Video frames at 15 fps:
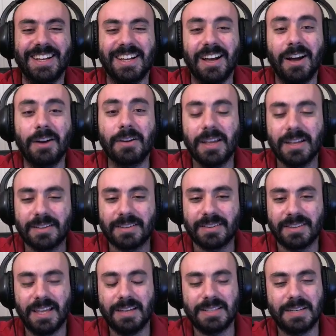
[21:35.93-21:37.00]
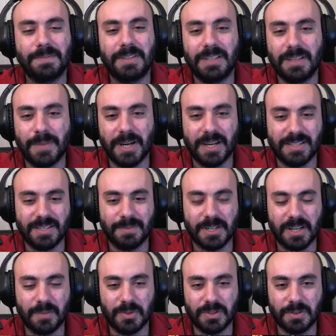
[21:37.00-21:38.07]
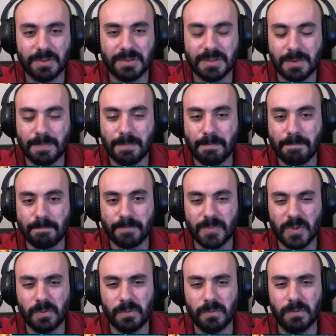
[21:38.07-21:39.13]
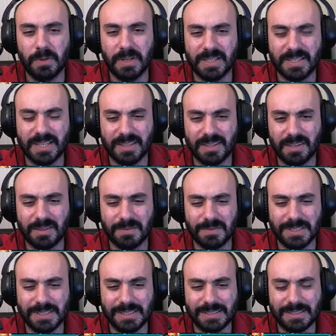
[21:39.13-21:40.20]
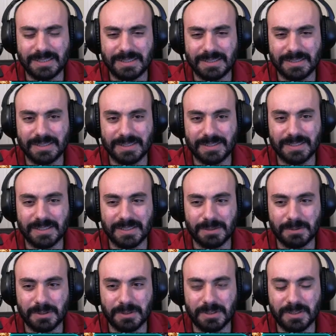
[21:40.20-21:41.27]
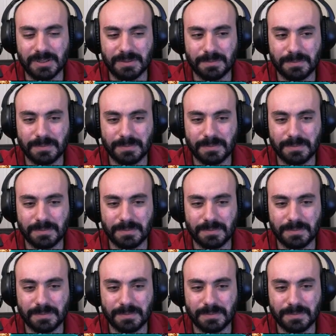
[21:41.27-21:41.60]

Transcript: Okay, that definitely buys him a couple turns. Ooh, and it's got the 3, yeah. Alright, so what do you do?